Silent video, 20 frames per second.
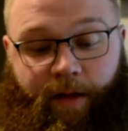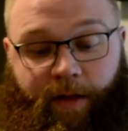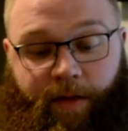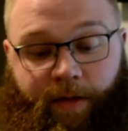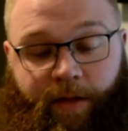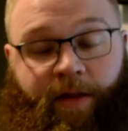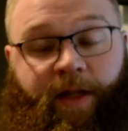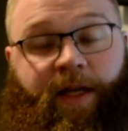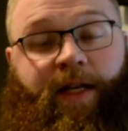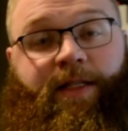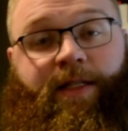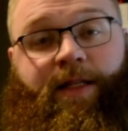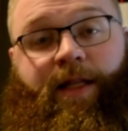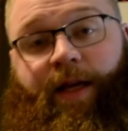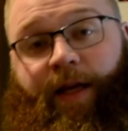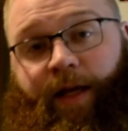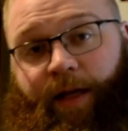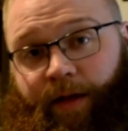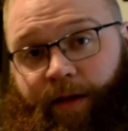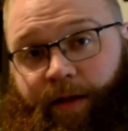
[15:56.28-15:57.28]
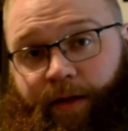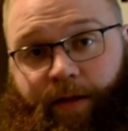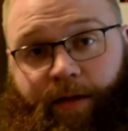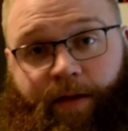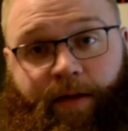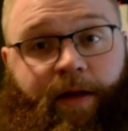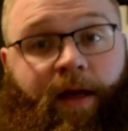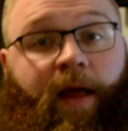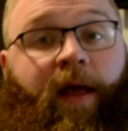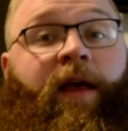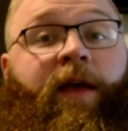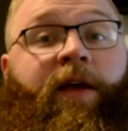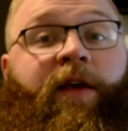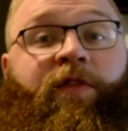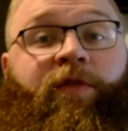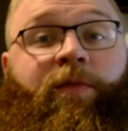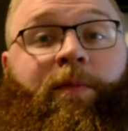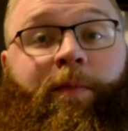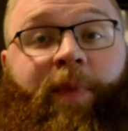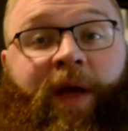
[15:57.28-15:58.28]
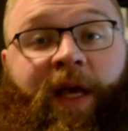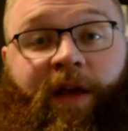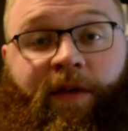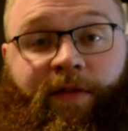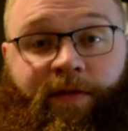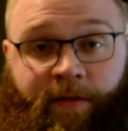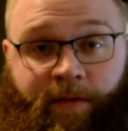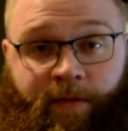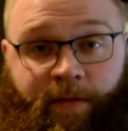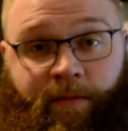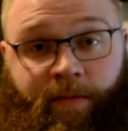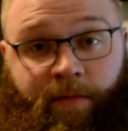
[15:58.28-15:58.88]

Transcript: This thing is beef.